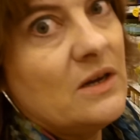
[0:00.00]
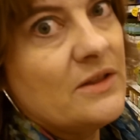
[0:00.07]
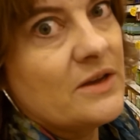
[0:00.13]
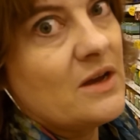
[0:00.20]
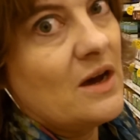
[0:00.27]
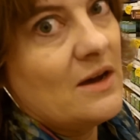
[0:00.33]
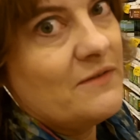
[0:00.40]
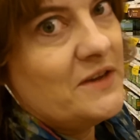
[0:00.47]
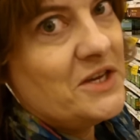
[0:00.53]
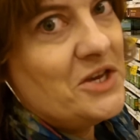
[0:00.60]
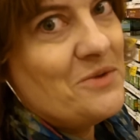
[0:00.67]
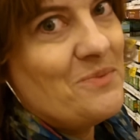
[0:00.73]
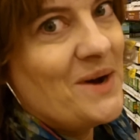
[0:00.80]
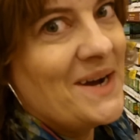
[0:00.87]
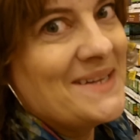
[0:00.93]
all the coffee
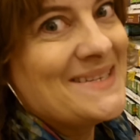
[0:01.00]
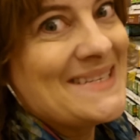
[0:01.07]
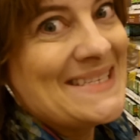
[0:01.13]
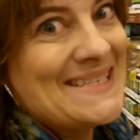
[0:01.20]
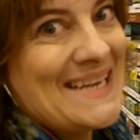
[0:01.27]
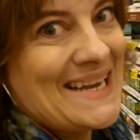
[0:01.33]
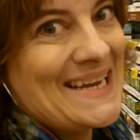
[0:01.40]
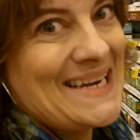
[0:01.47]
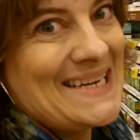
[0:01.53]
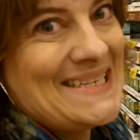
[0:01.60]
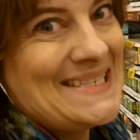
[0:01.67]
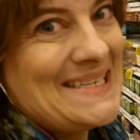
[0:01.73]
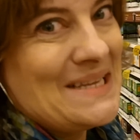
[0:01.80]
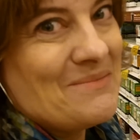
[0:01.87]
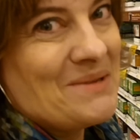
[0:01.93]
coupons the second I
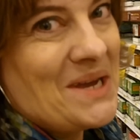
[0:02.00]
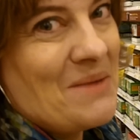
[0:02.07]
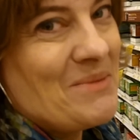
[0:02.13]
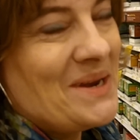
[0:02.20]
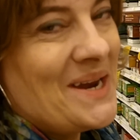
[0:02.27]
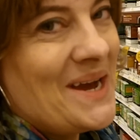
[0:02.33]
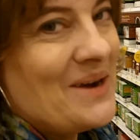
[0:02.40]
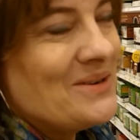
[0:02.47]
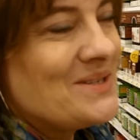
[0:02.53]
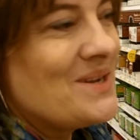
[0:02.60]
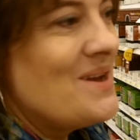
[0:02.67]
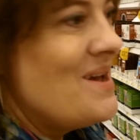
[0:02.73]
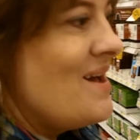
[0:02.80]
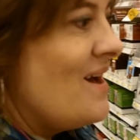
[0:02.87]
see them coming out.